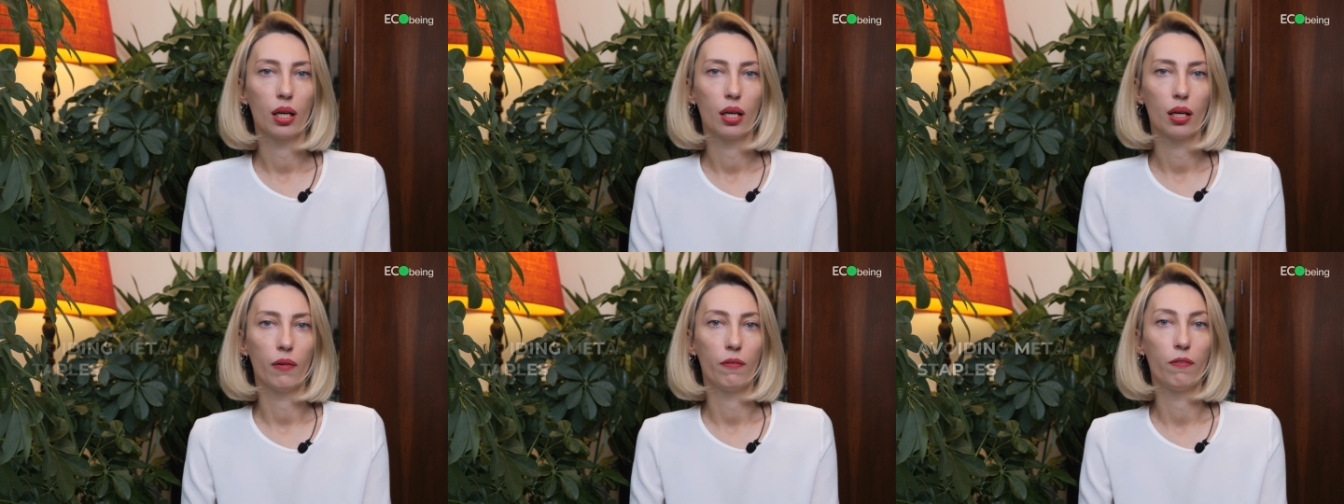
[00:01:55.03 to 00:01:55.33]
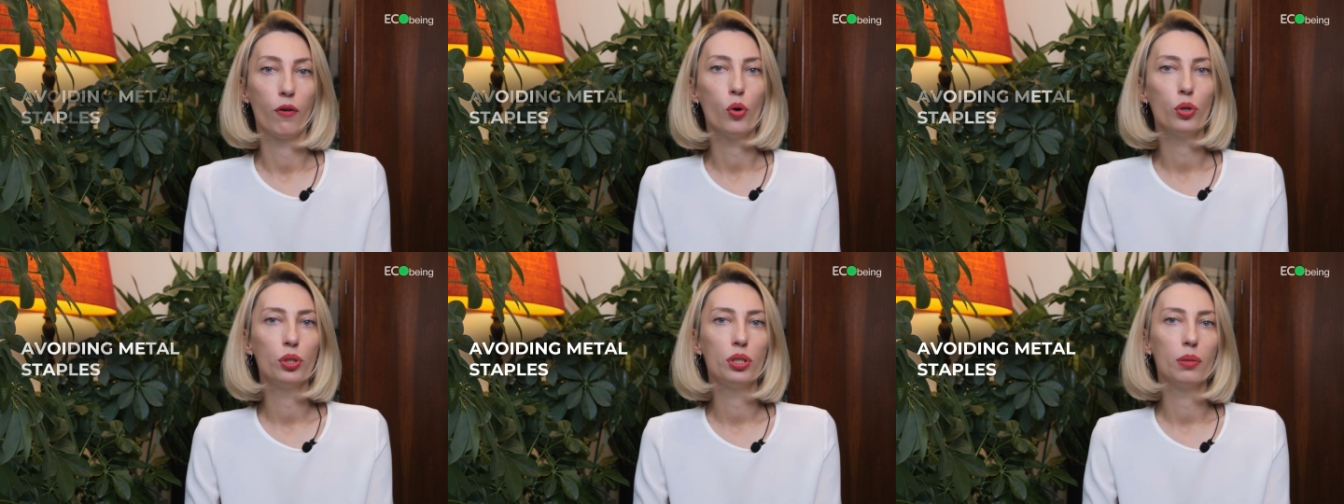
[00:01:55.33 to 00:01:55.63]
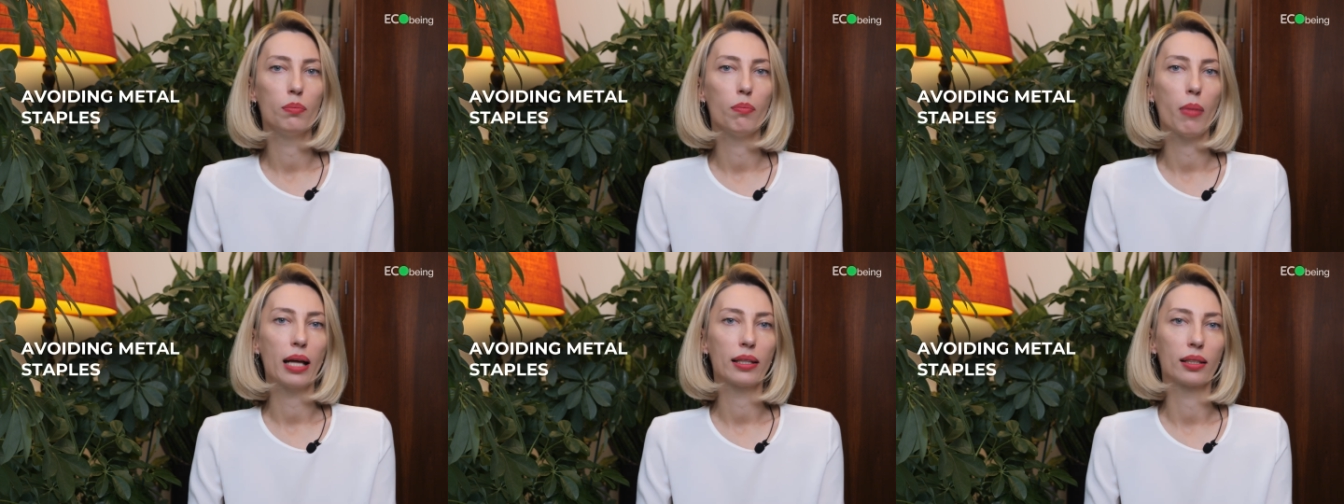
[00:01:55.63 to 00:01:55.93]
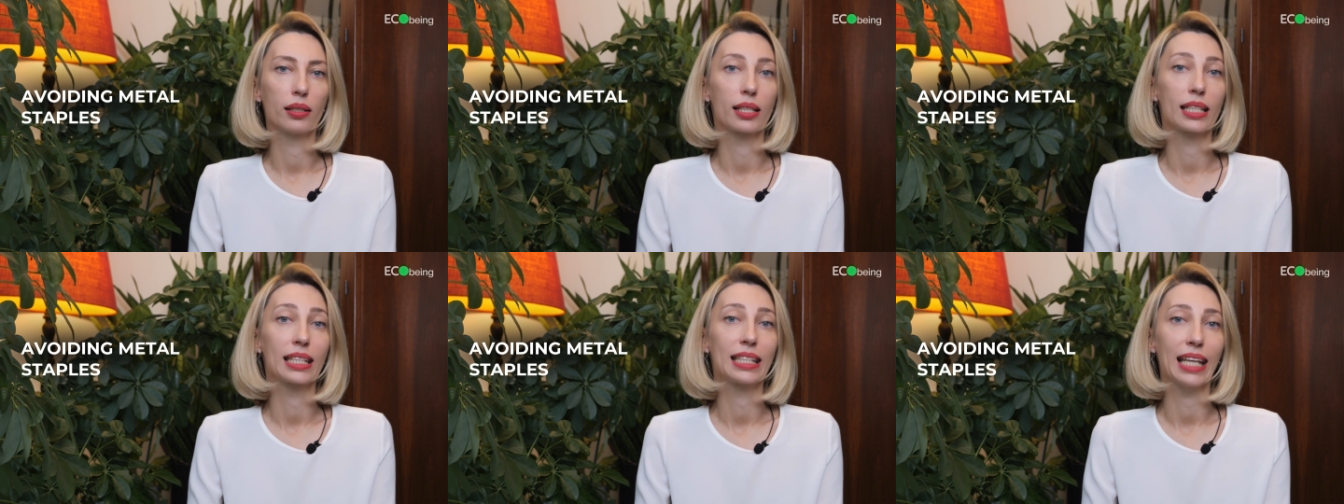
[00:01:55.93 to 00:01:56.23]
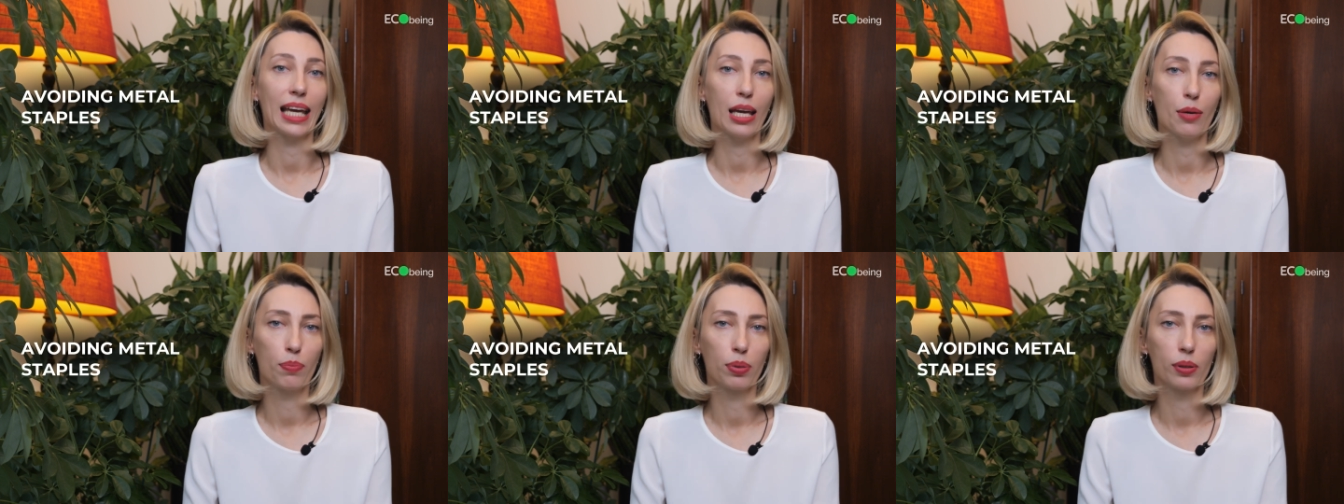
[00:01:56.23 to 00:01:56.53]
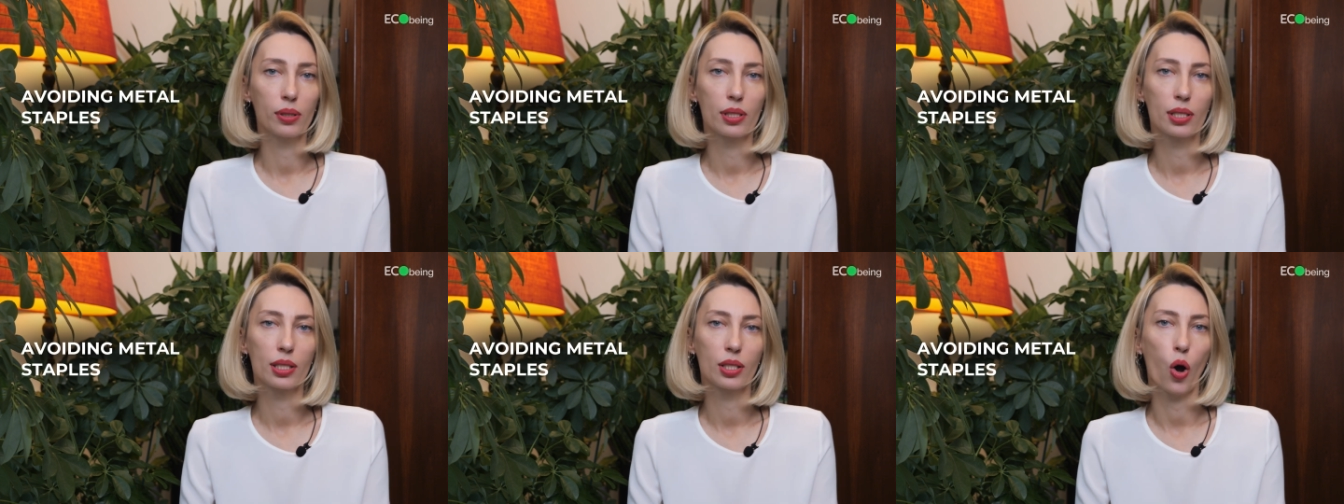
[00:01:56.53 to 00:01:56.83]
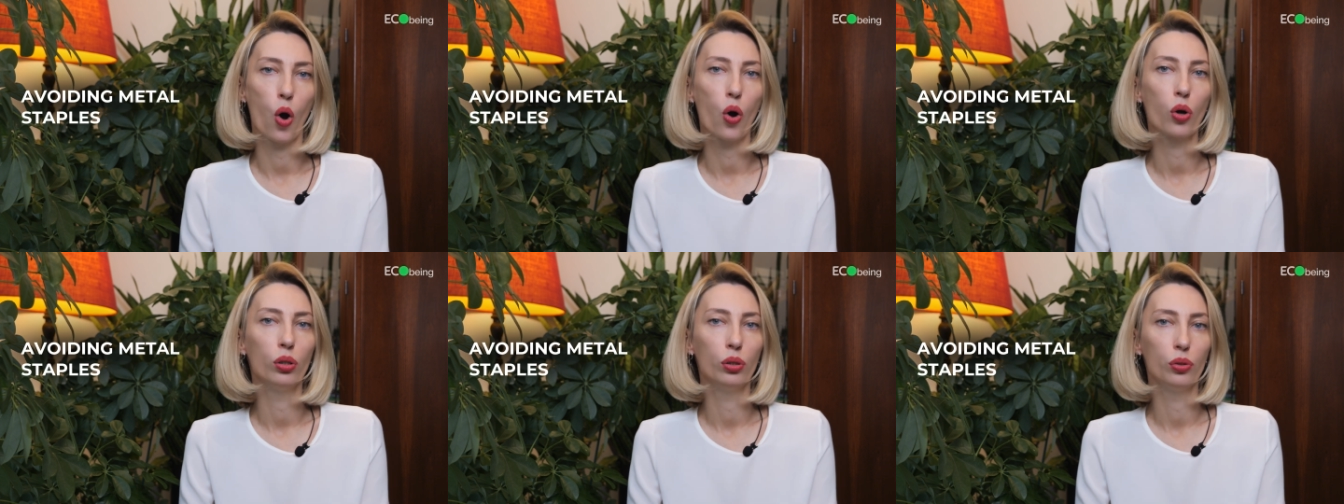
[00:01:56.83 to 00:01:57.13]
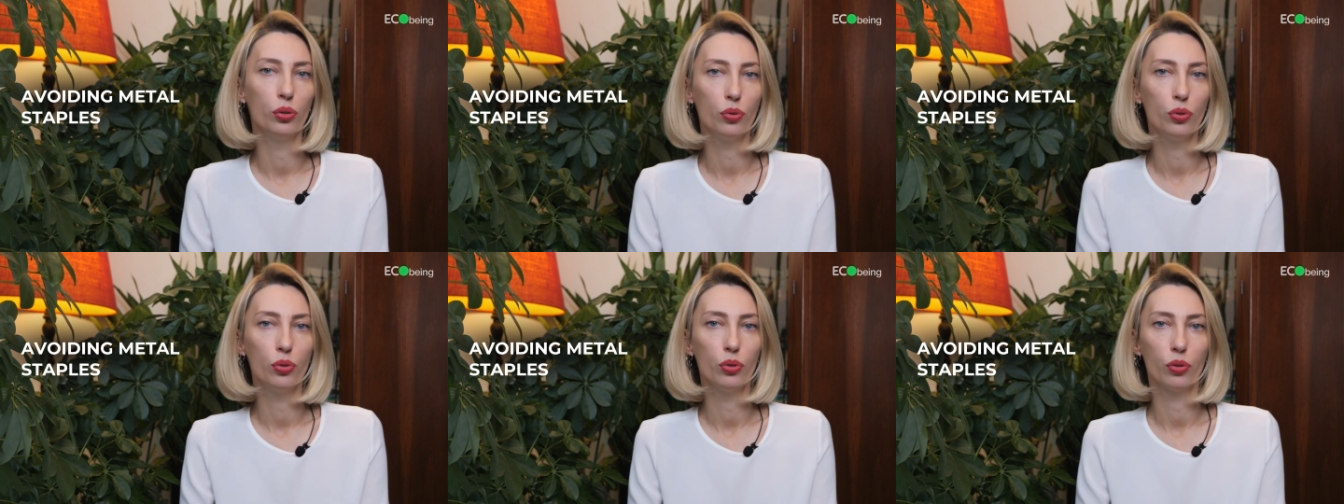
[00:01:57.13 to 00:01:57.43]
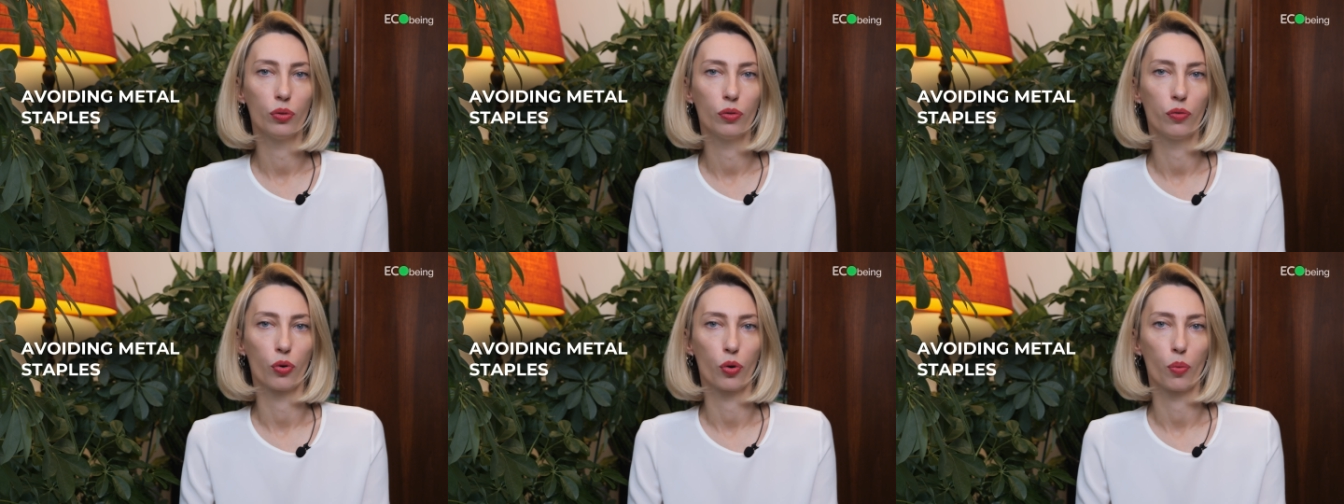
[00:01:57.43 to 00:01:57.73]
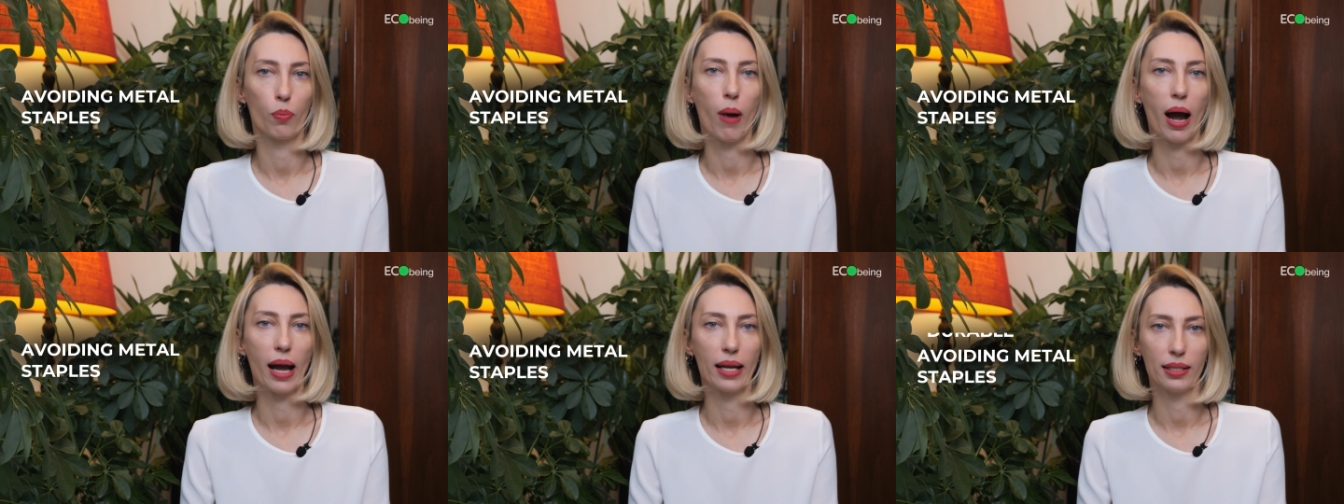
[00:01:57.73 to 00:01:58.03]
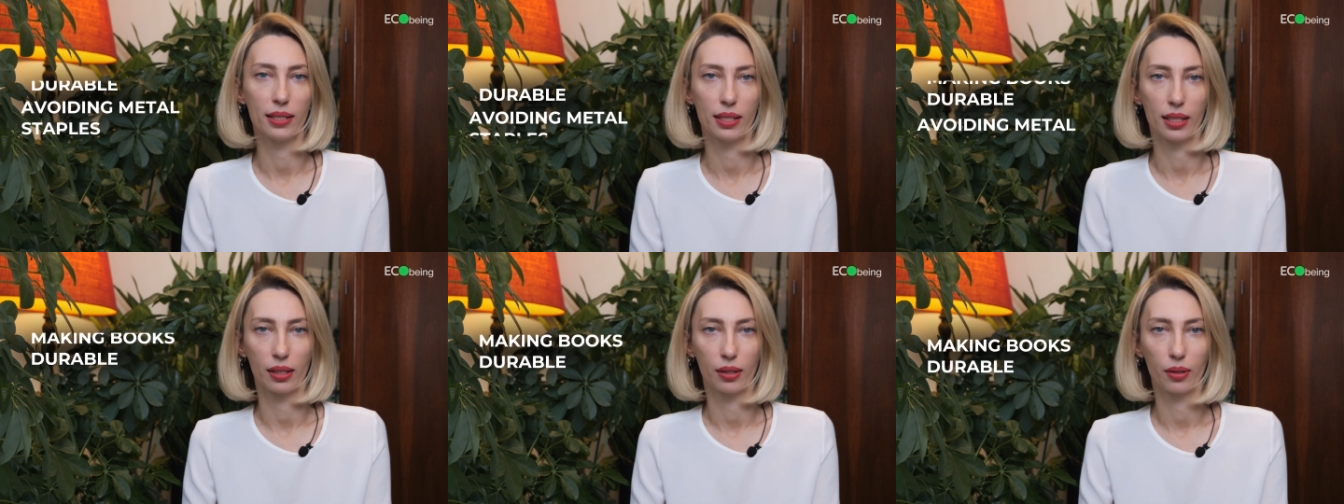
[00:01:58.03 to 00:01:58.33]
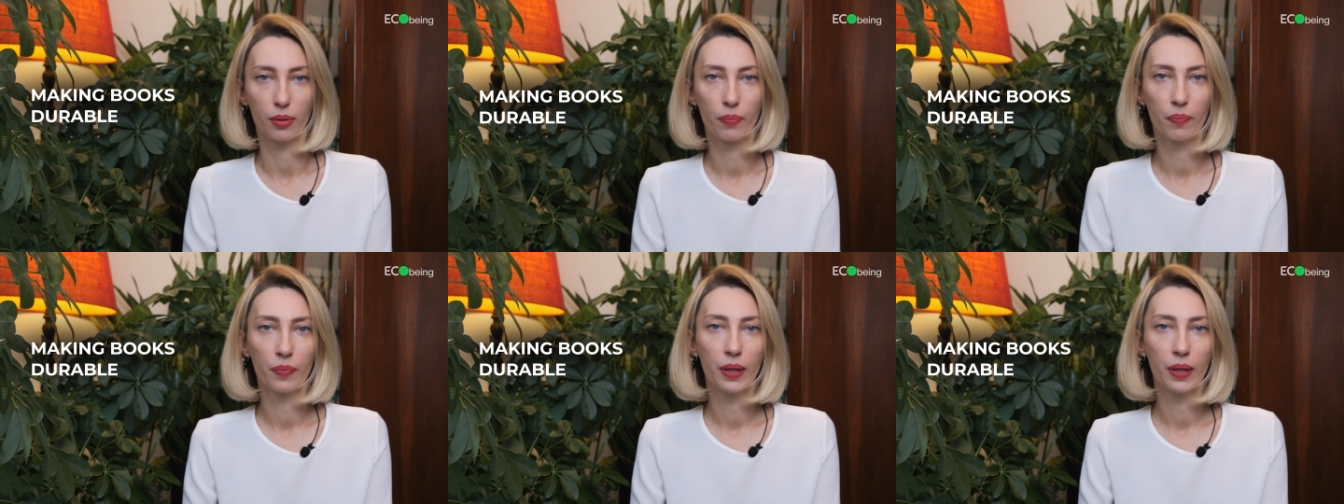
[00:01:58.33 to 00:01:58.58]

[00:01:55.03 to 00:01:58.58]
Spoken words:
avoiding metal staples or glue for binding,